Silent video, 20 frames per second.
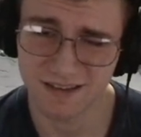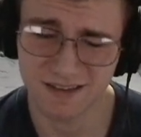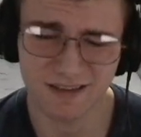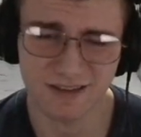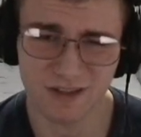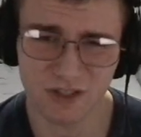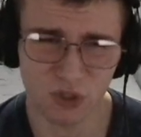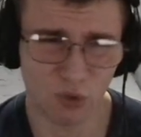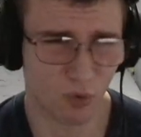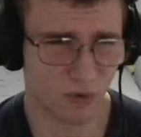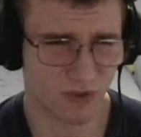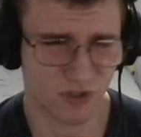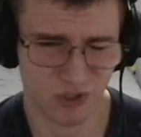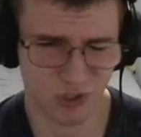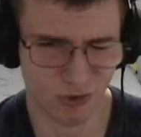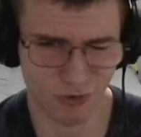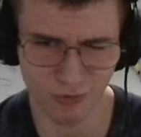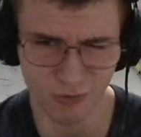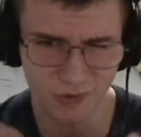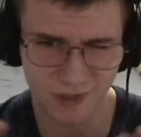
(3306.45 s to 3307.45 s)
Yours
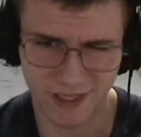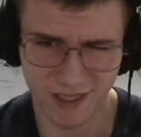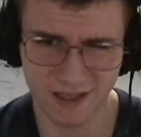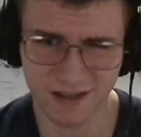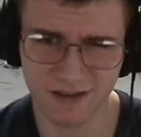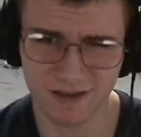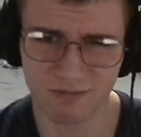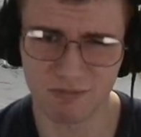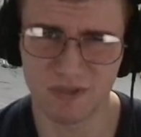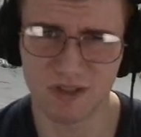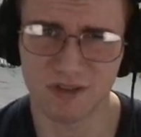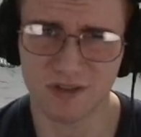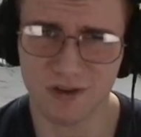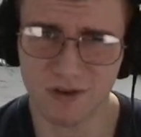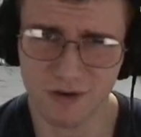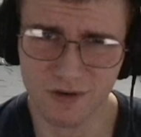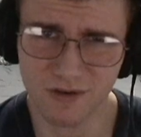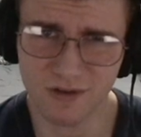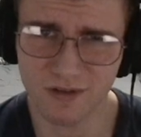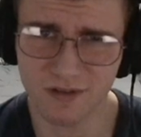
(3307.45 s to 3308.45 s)
truly, Mr.
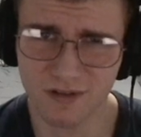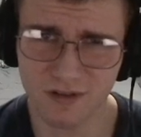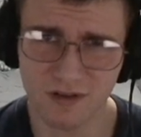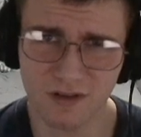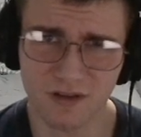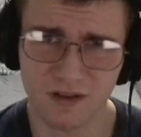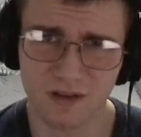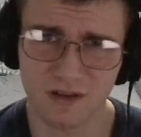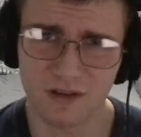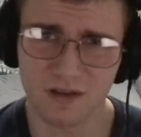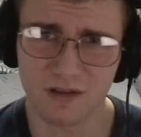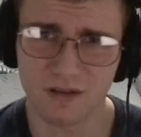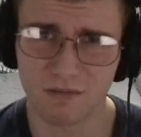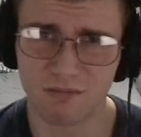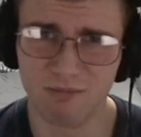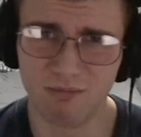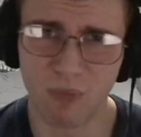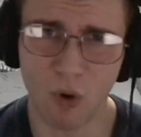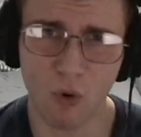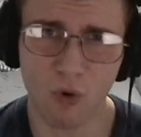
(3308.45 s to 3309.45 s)

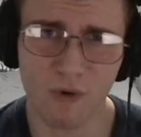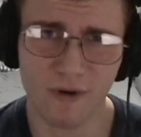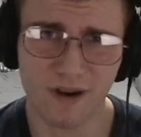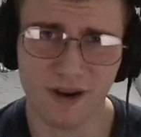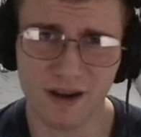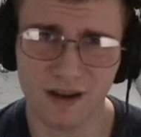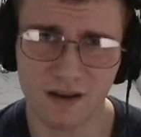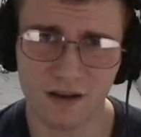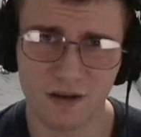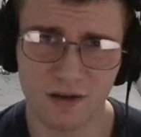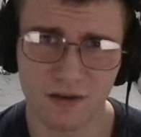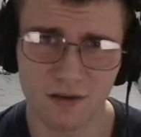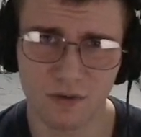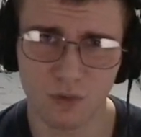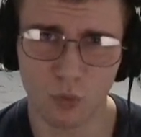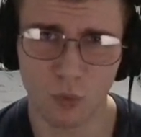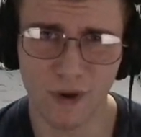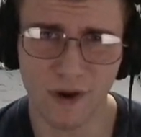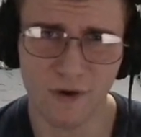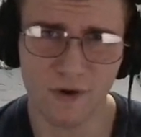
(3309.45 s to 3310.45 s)
Boring
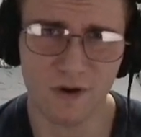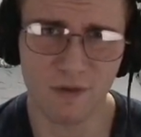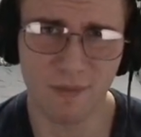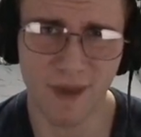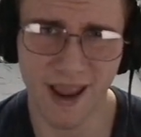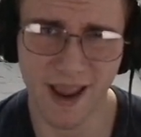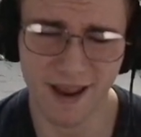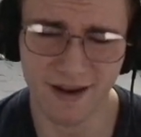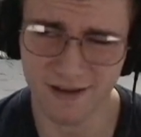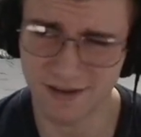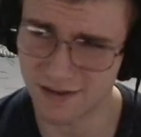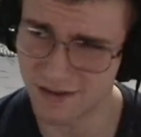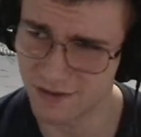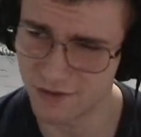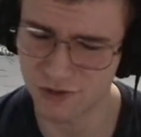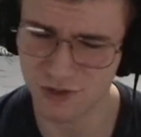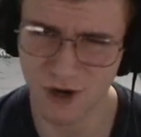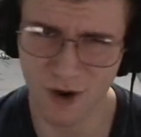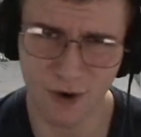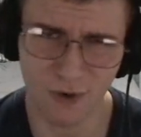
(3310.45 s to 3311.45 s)
Weird Man
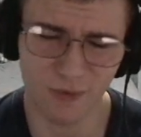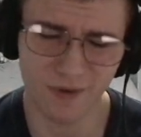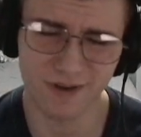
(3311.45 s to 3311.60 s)
Joe.